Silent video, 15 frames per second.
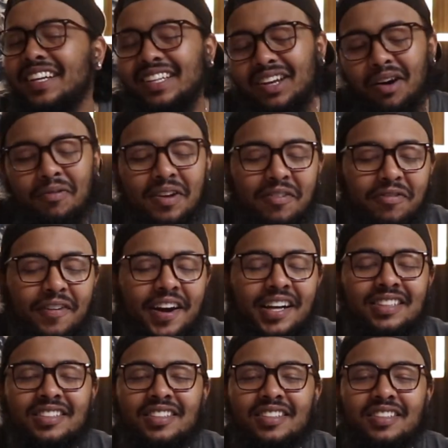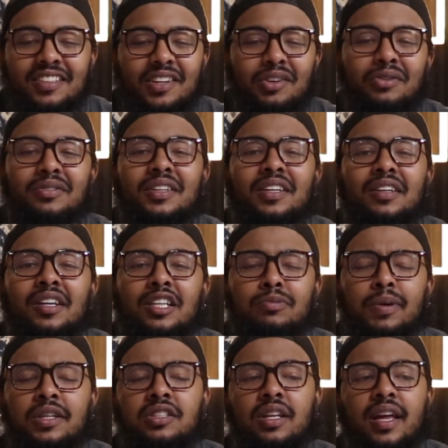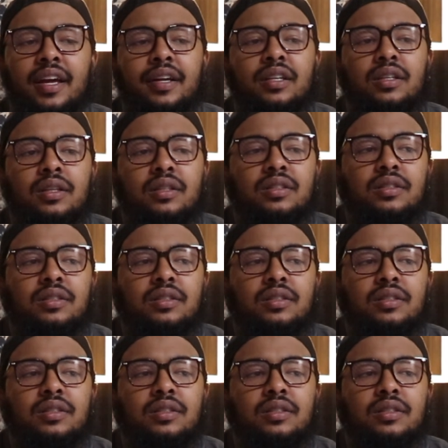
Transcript: Don't be afraid to, especially